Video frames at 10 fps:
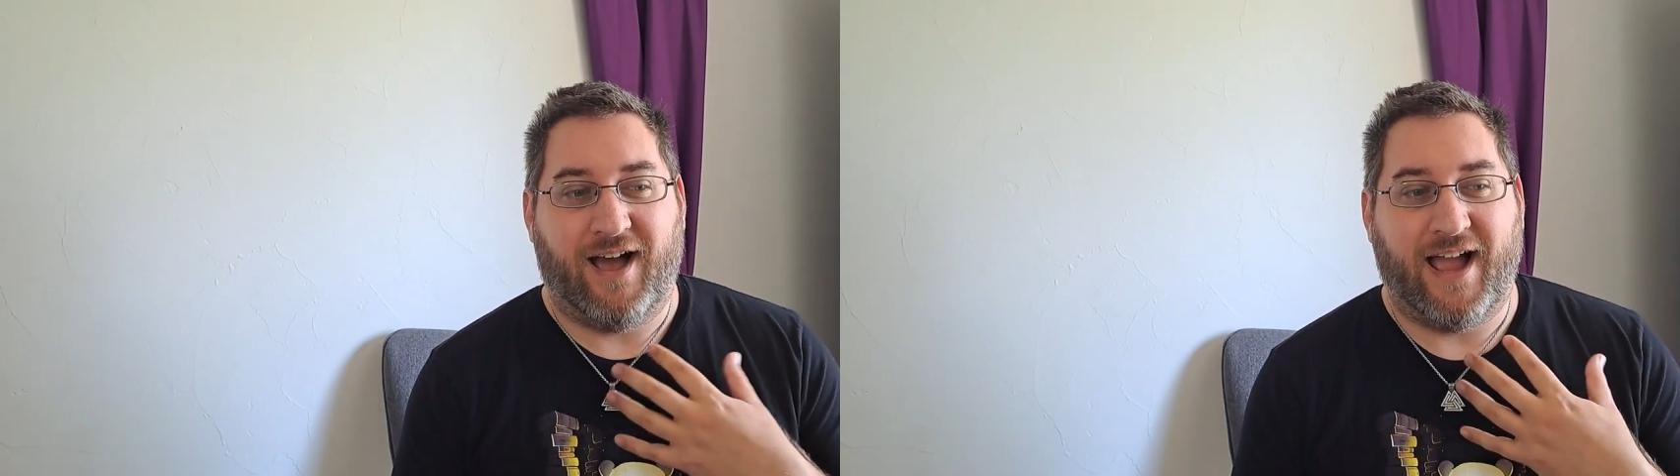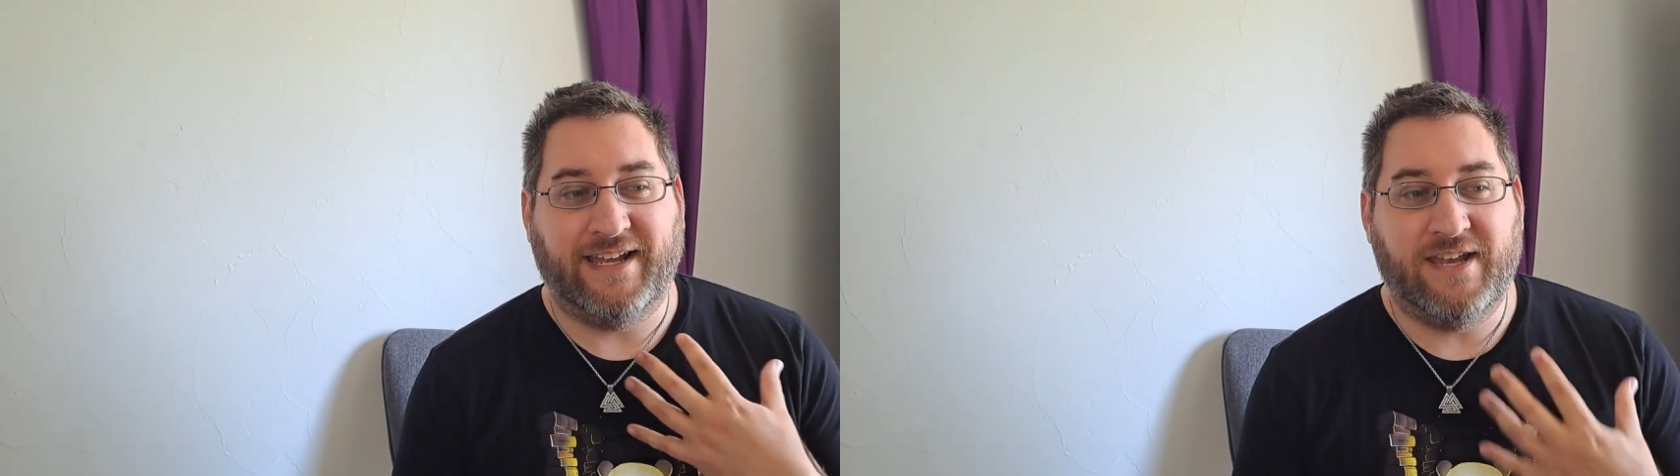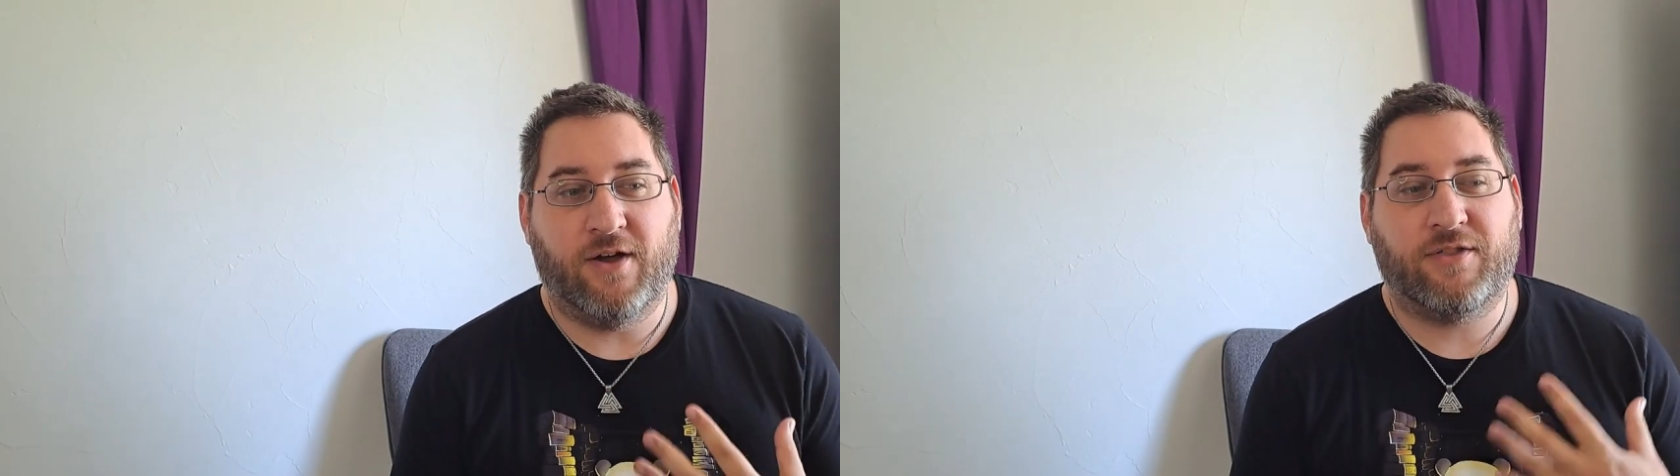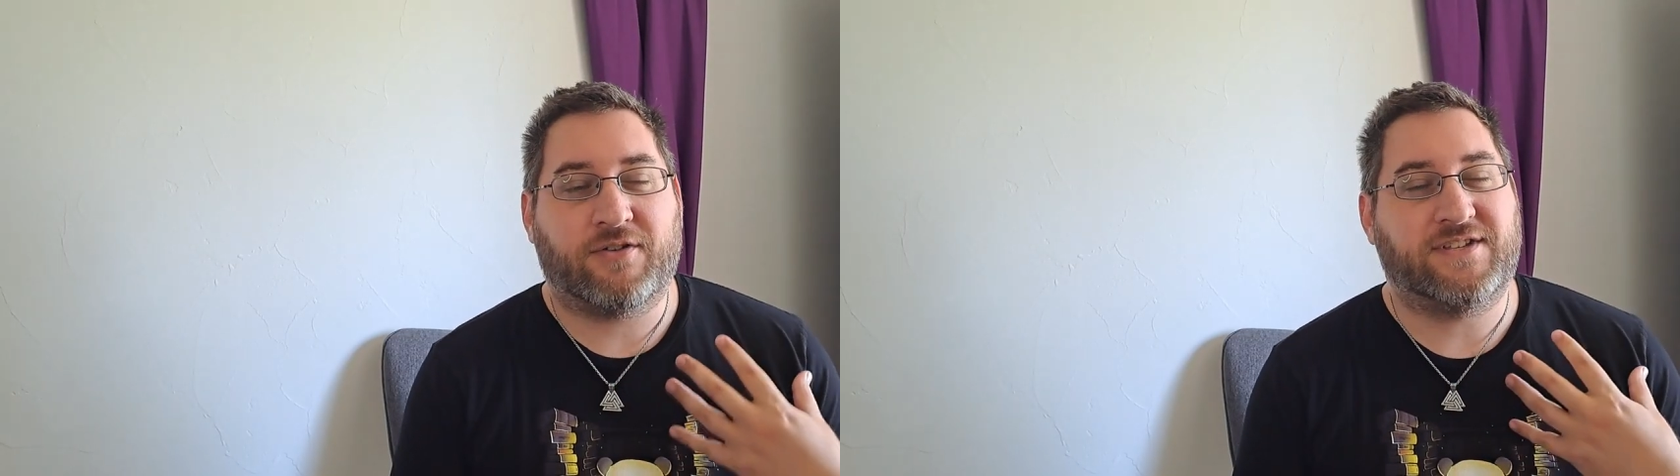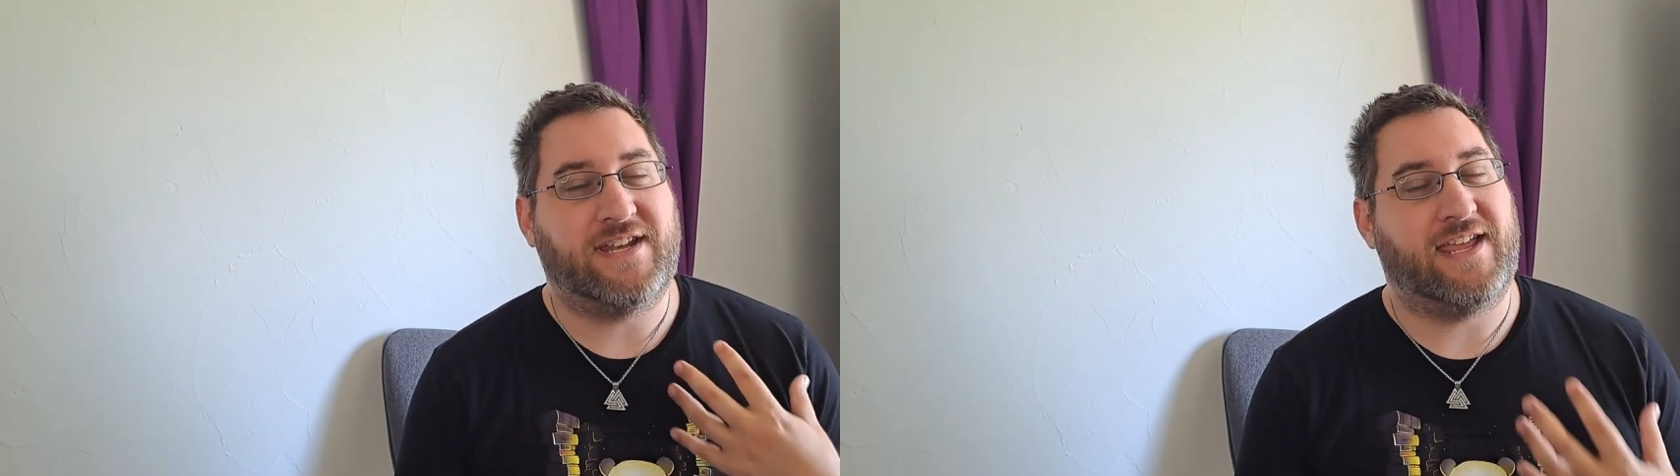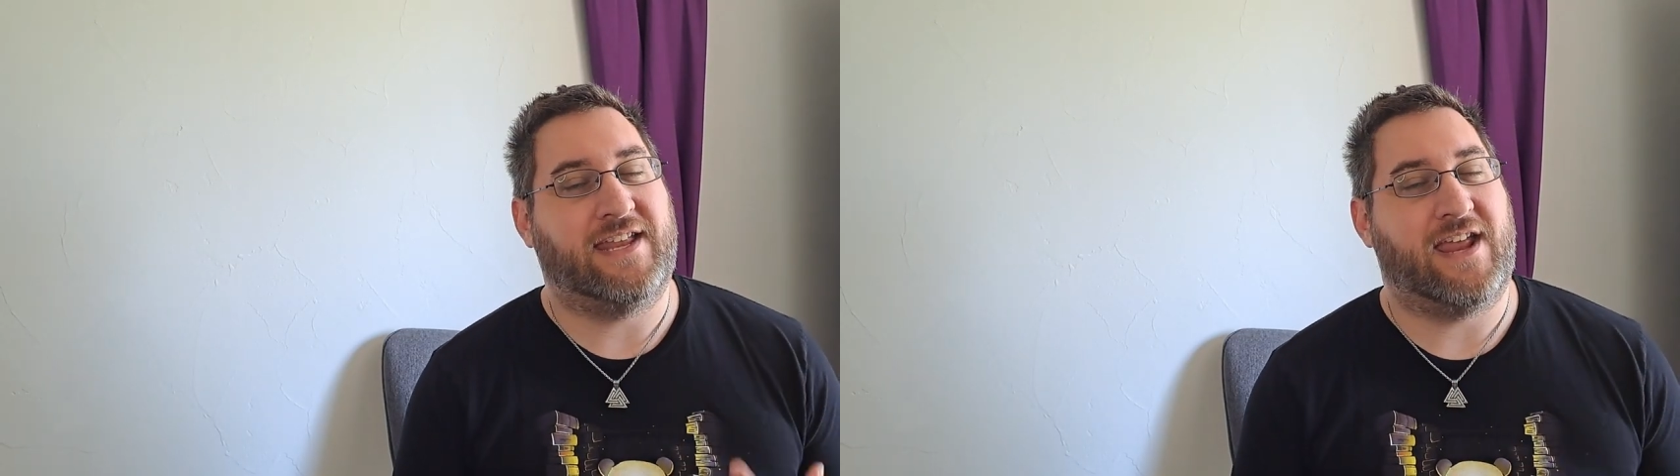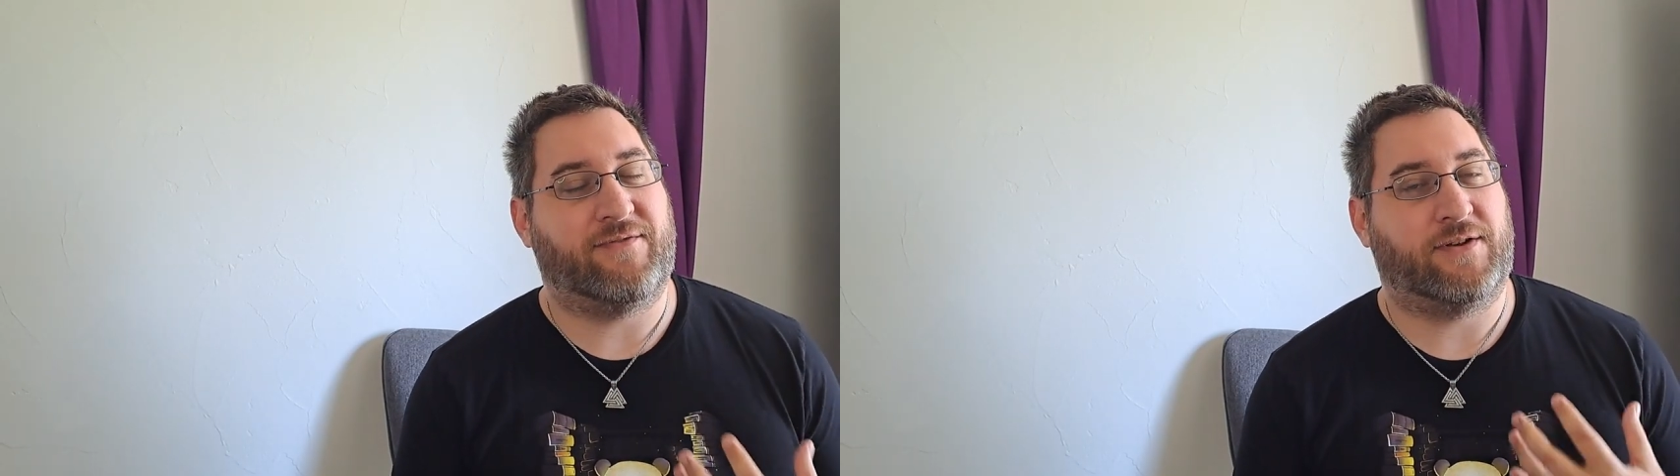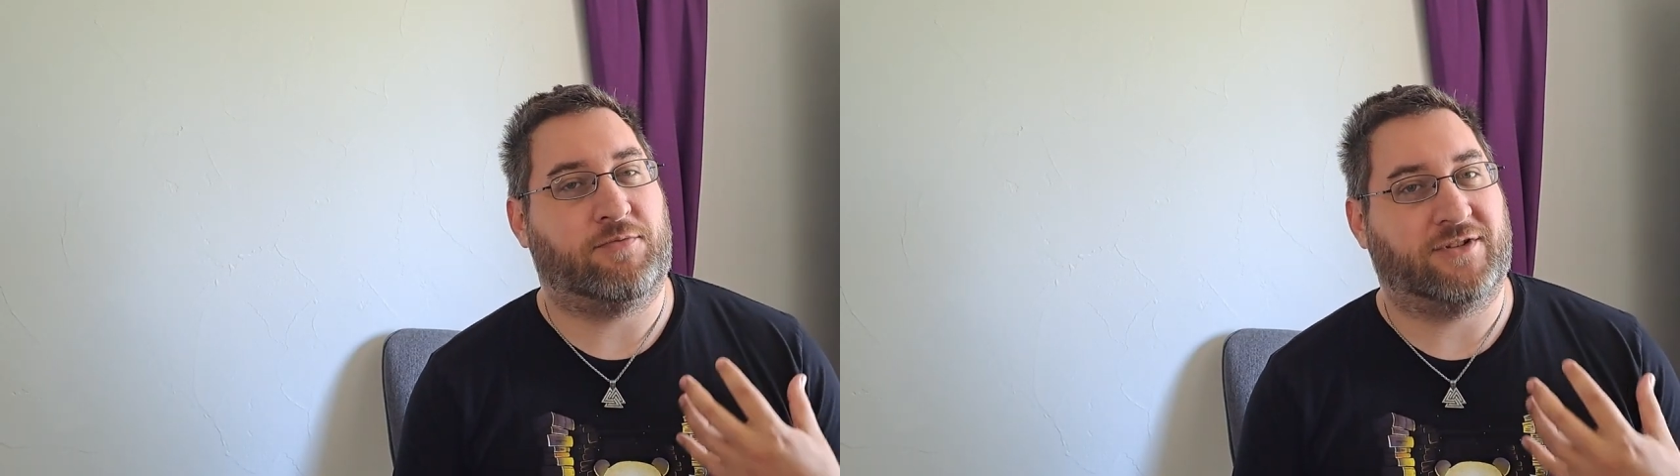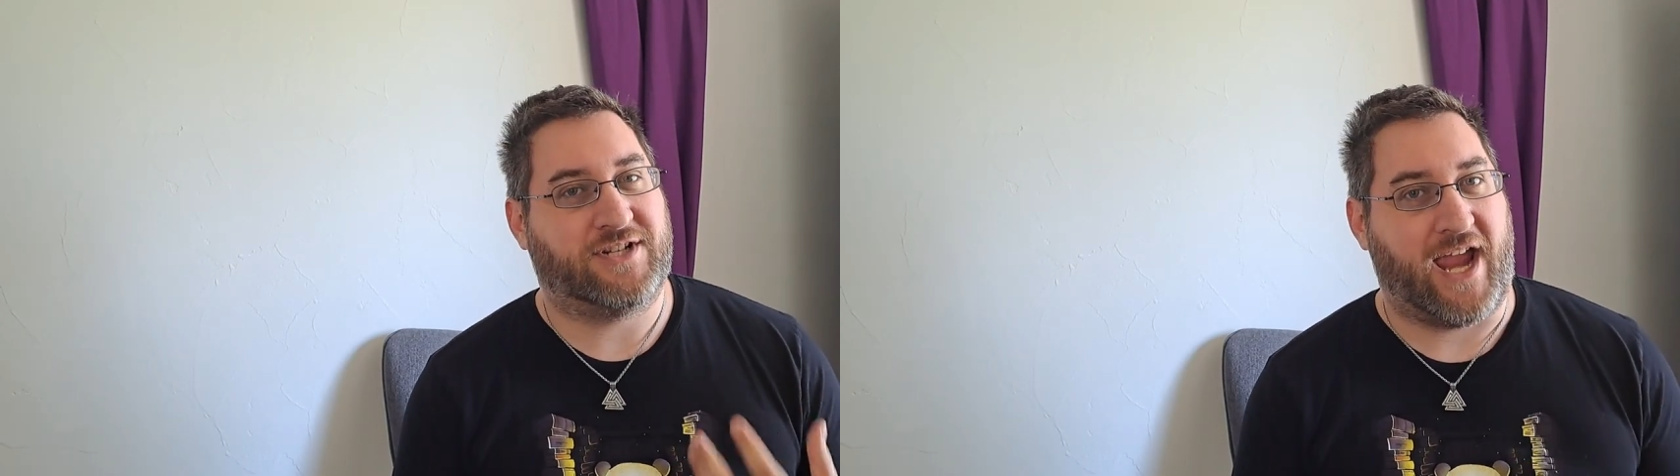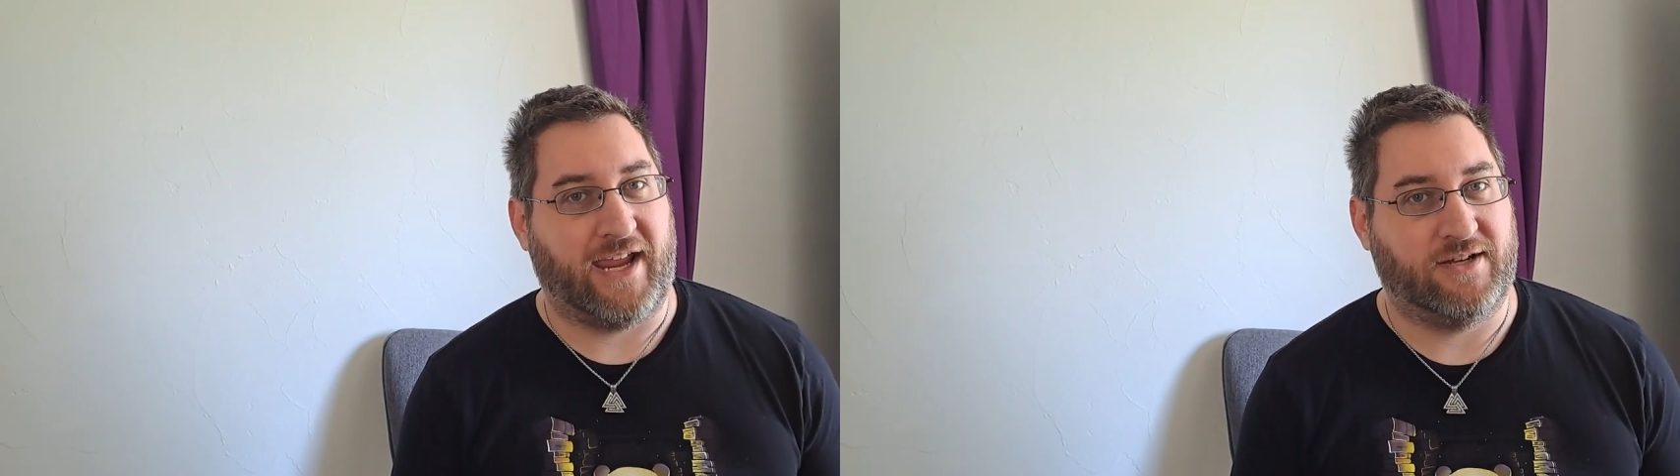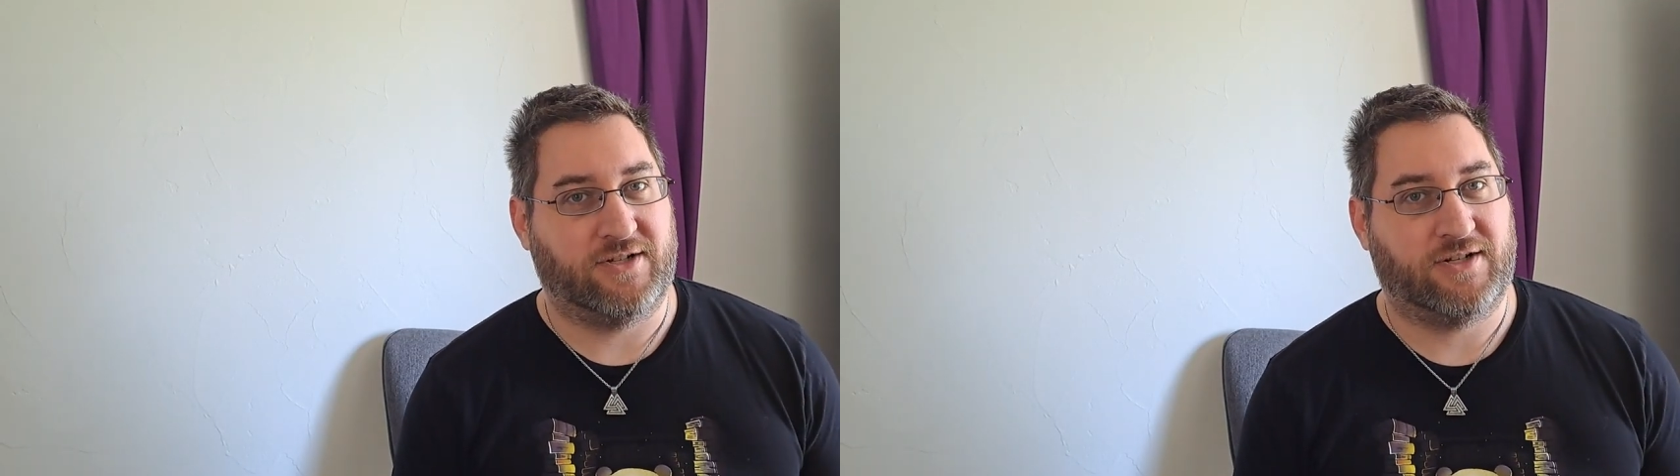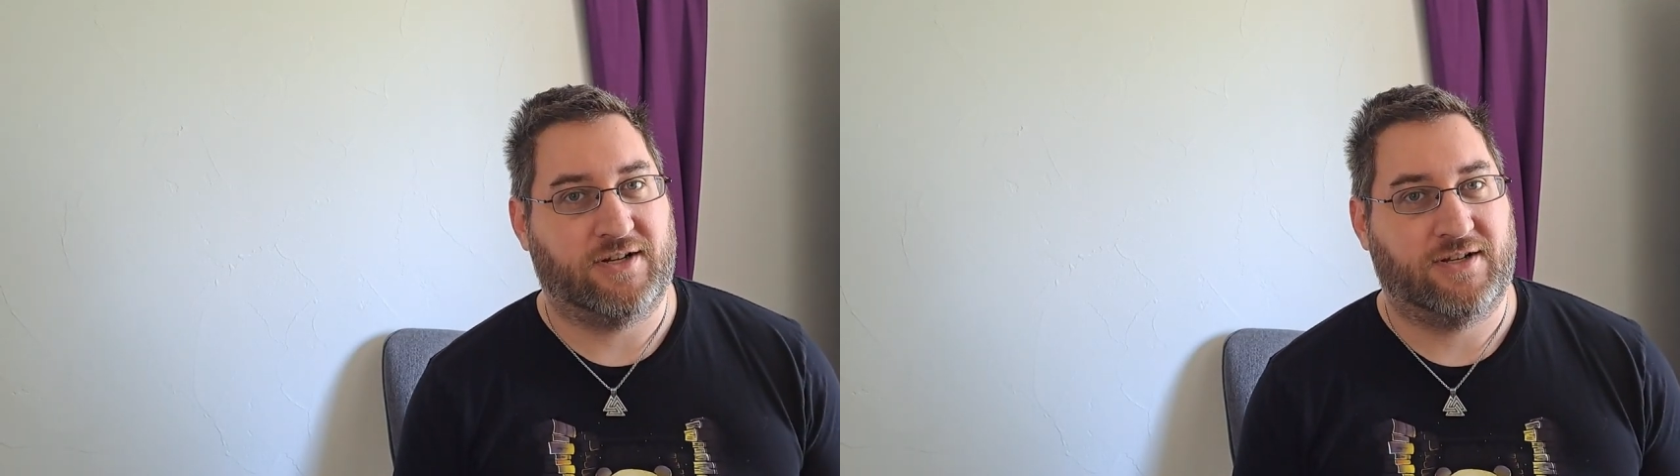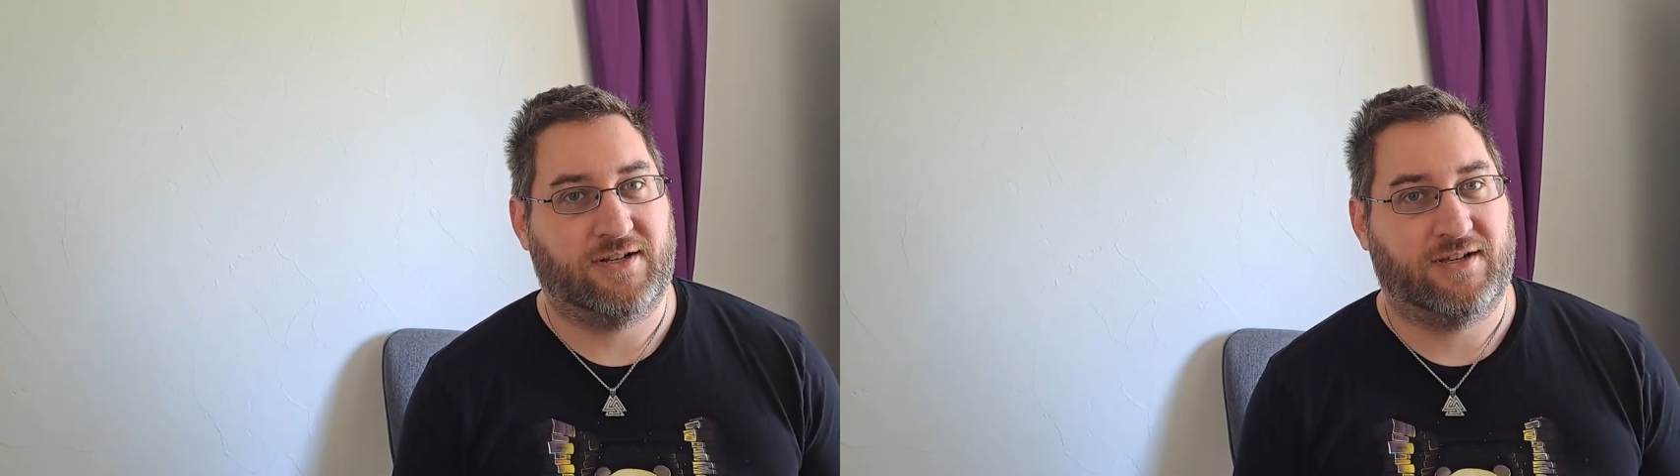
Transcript: I know there's an inevitable change.